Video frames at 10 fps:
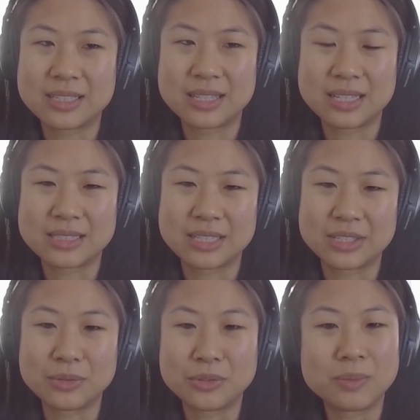to things that
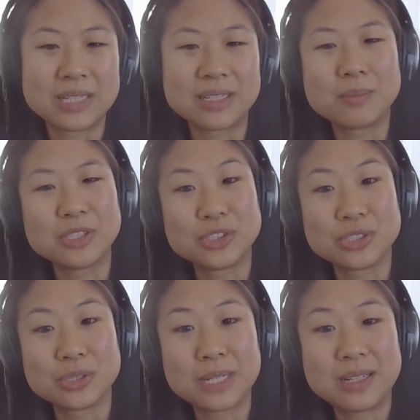you might not be
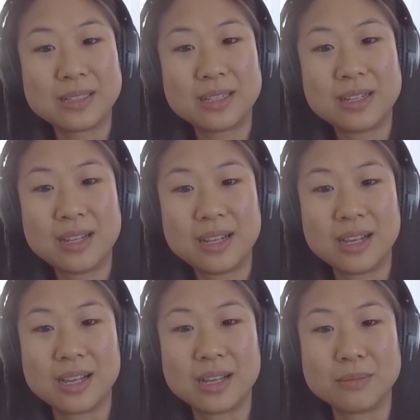sure about
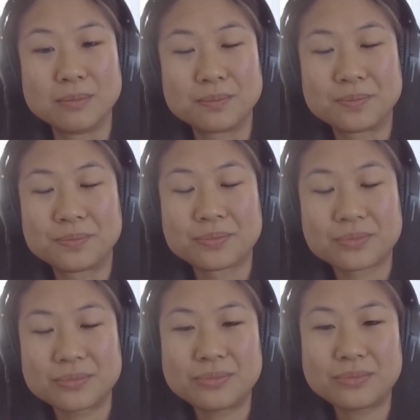um,
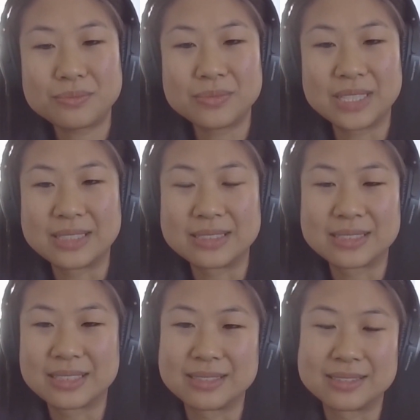is
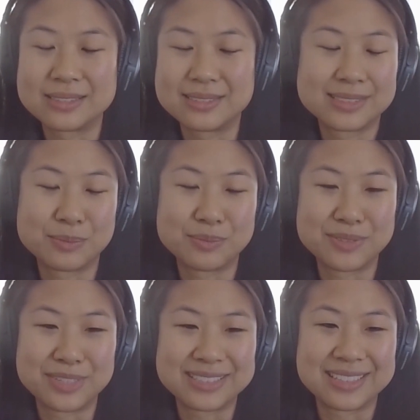some
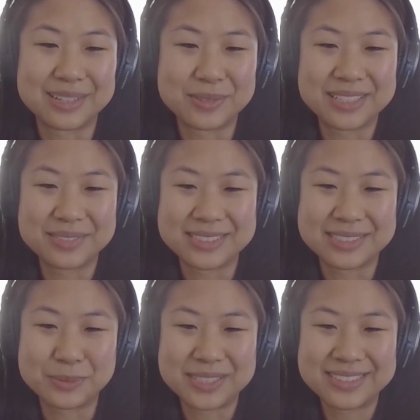advice that I would give to
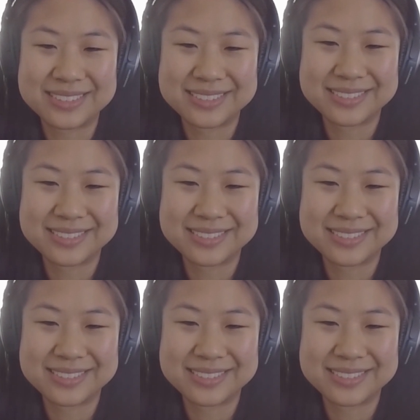someone.